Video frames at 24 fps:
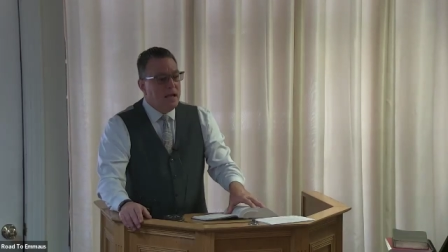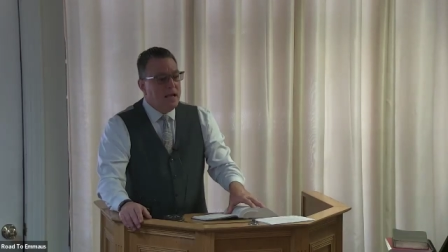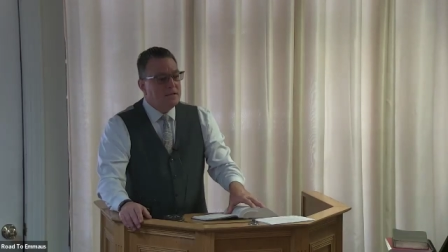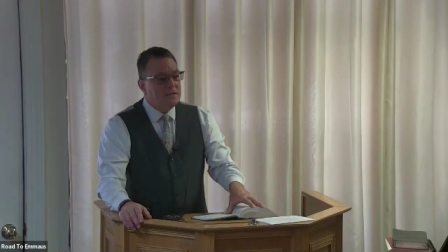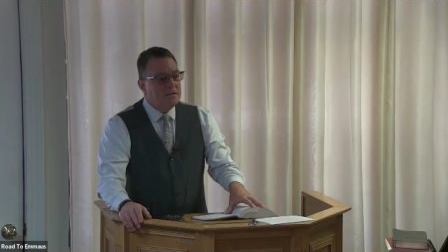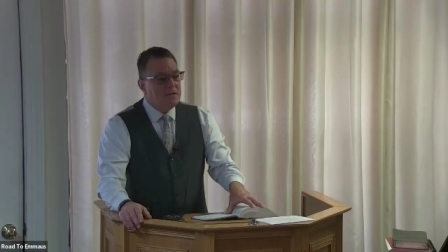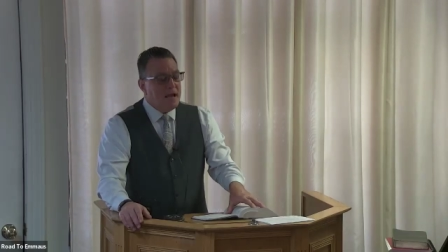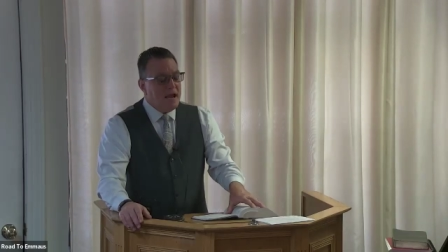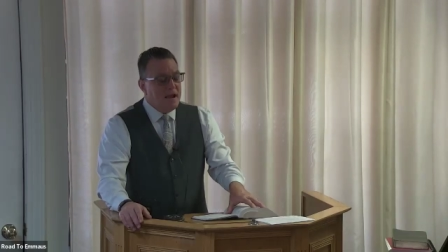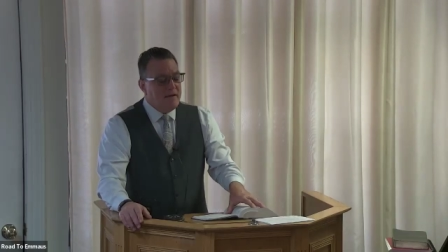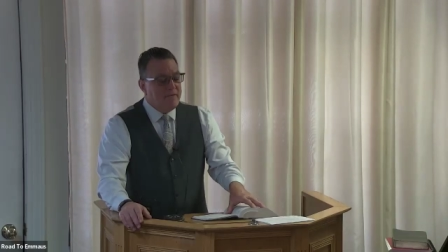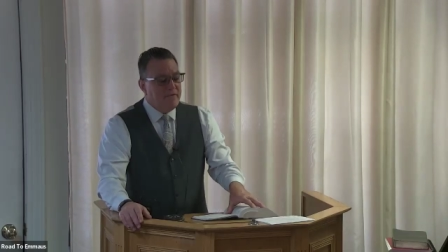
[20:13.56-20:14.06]

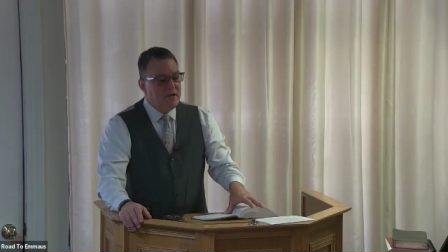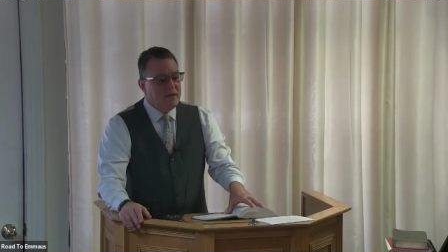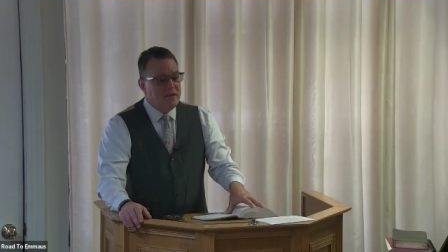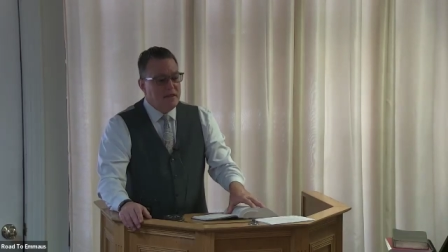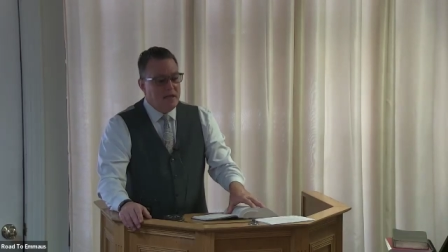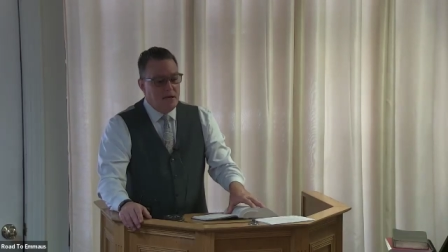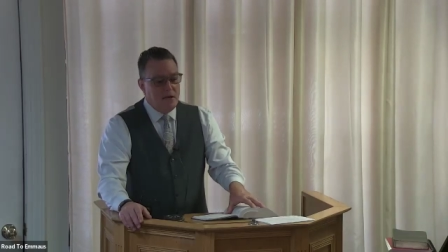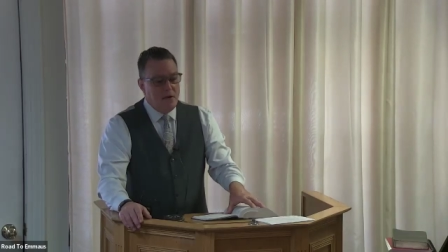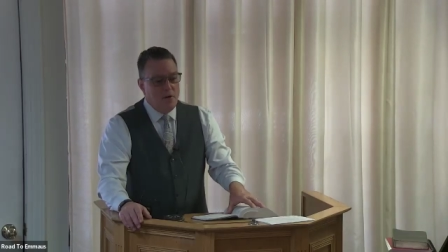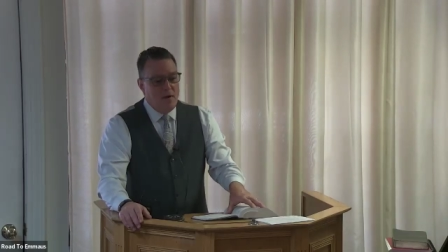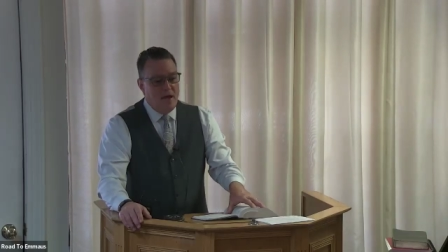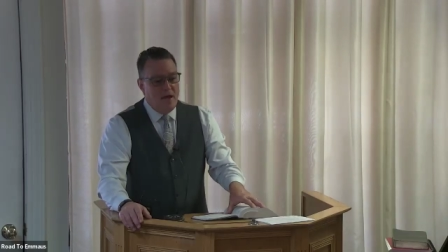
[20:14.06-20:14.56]
It's
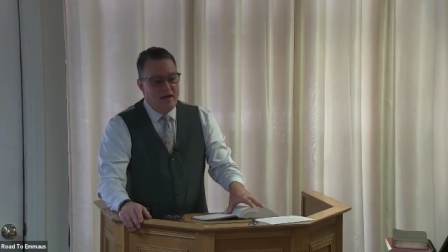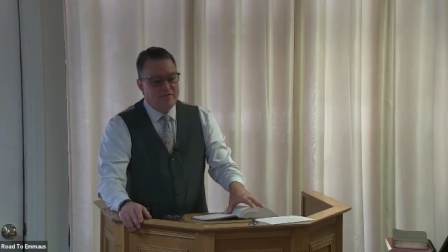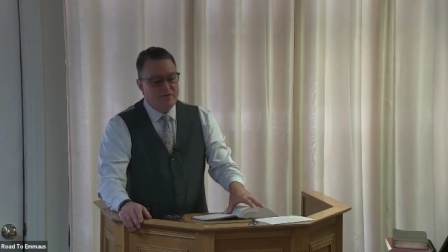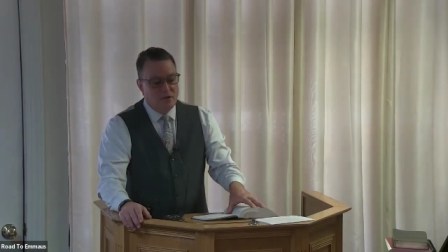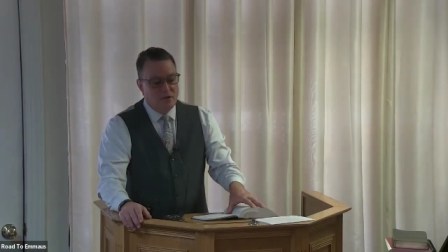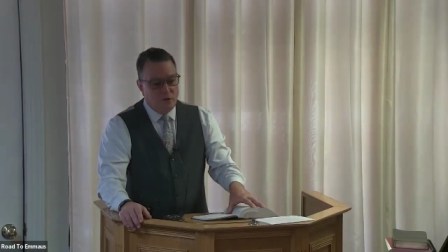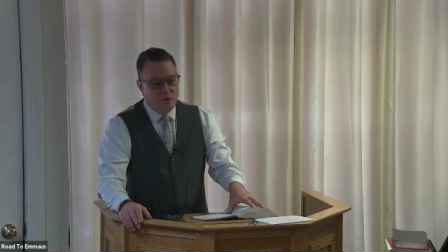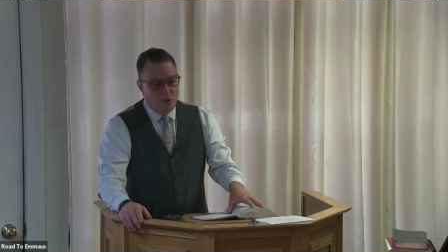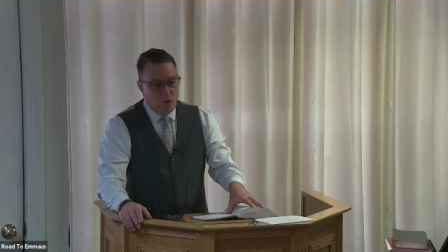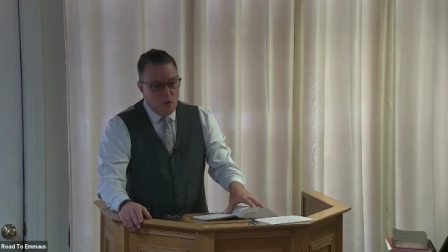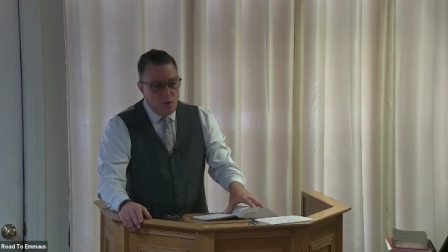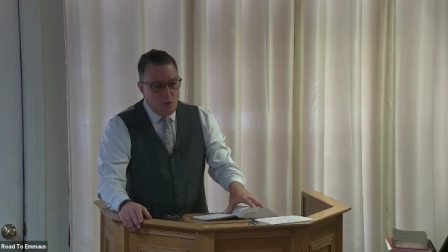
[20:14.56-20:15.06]
everything you have
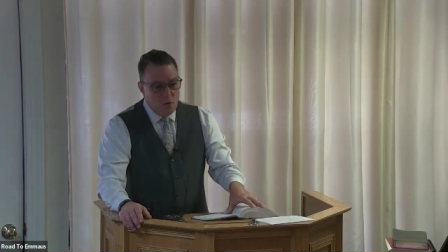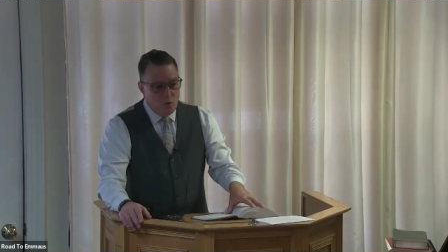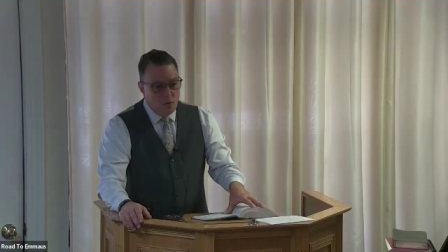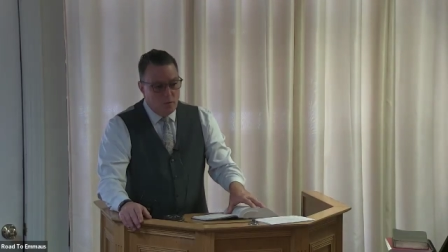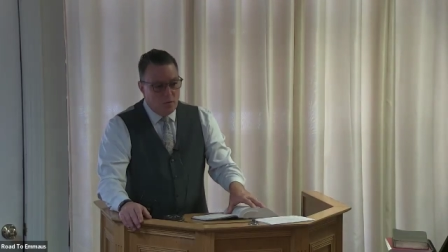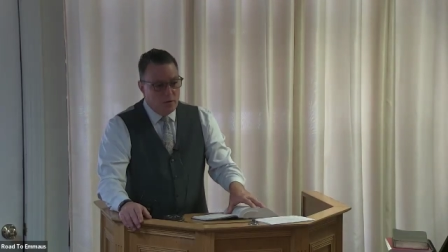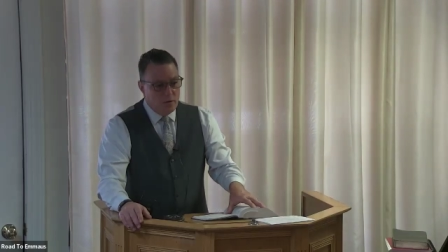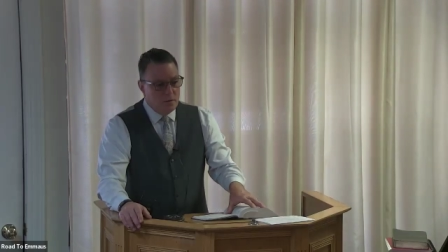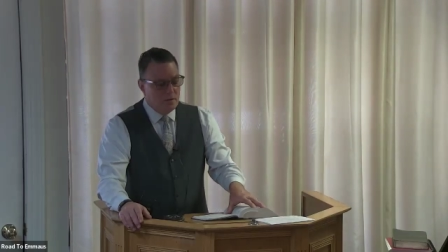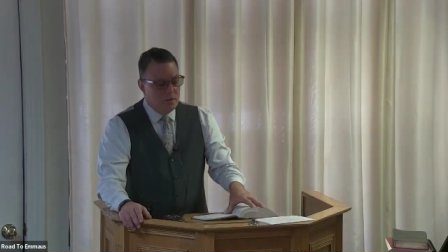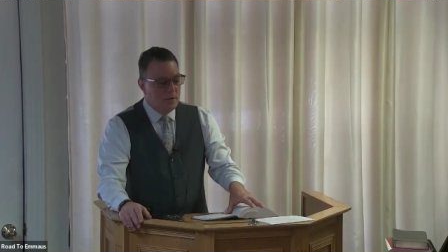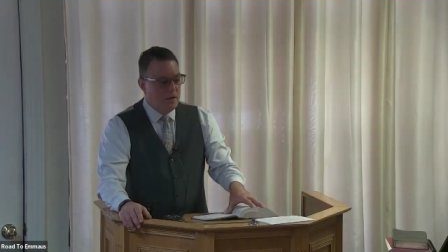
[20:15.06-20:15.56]
to
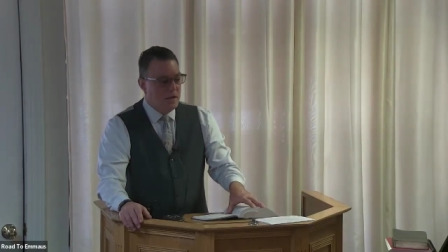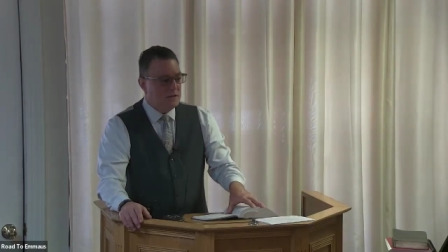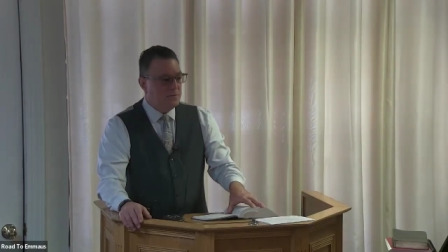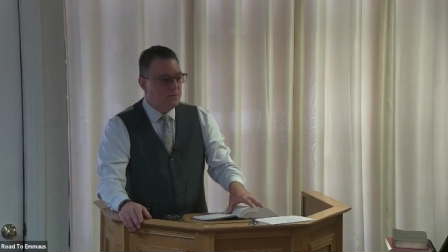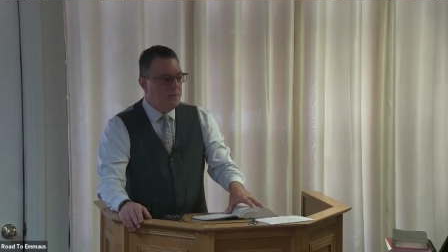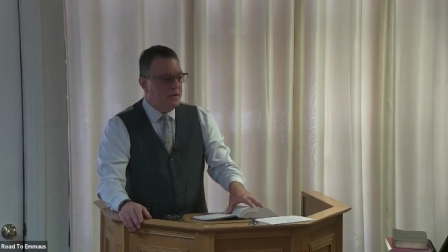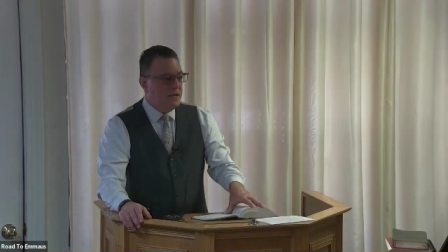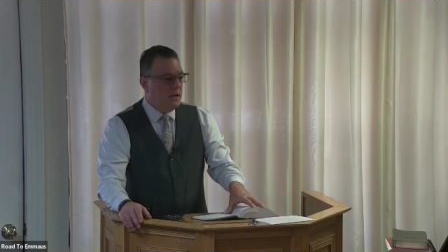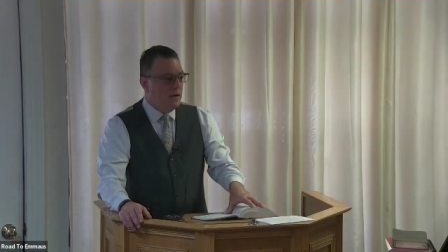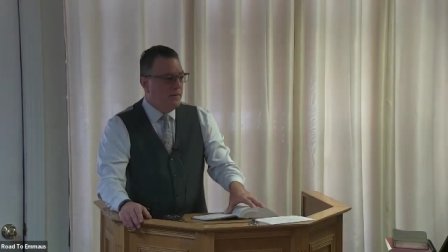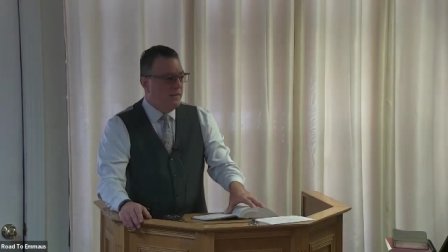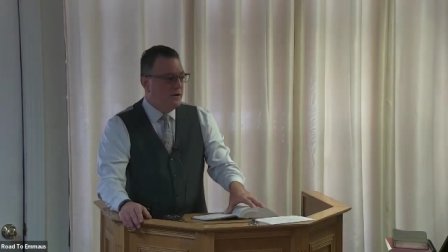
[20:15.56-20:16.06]
do
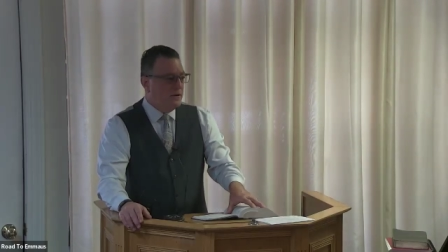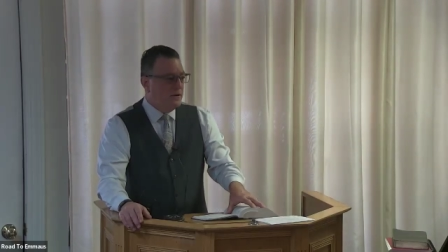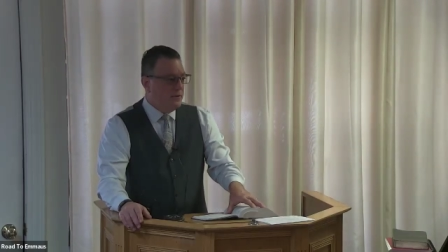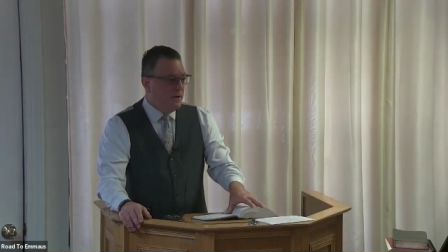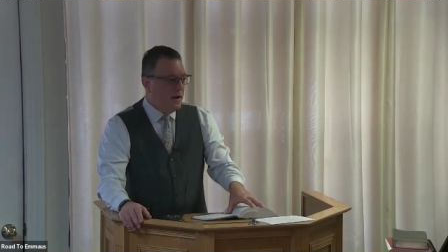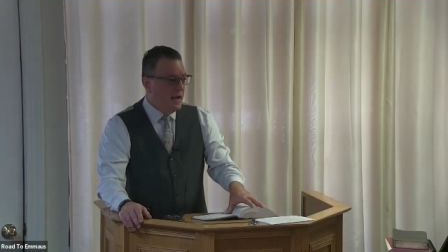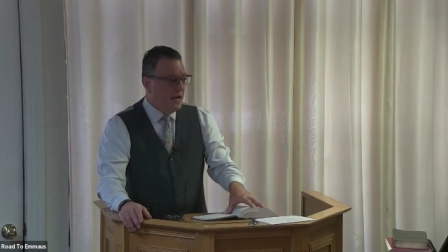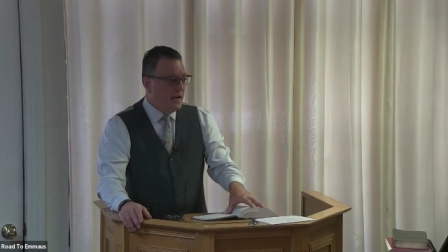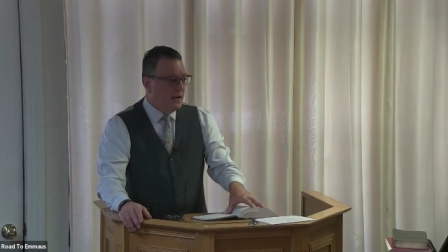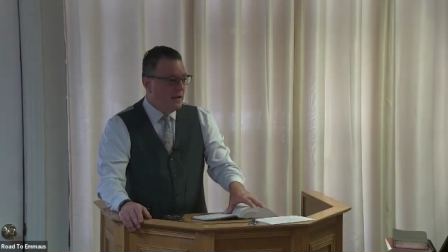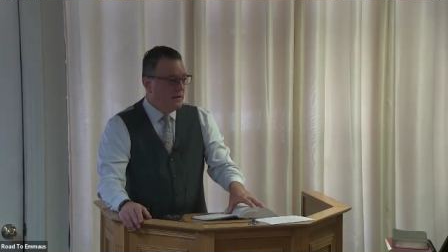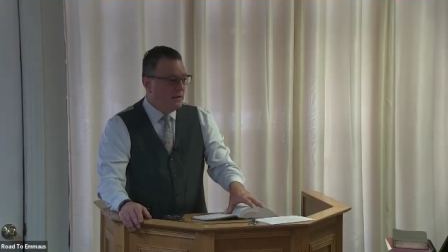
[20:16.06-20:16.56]
is become a
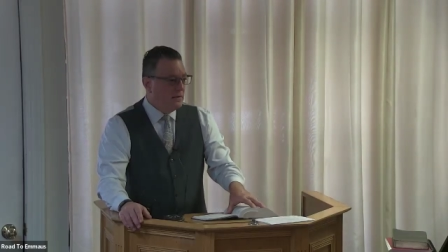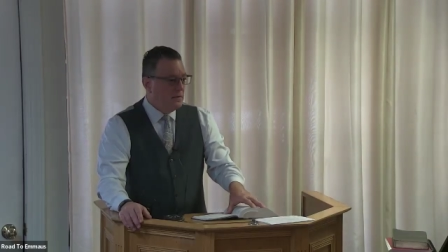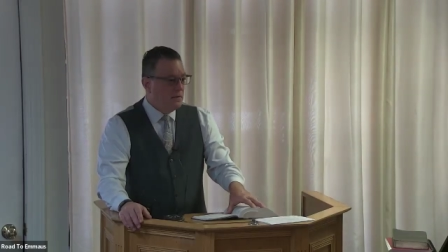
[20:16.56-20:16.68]
drag.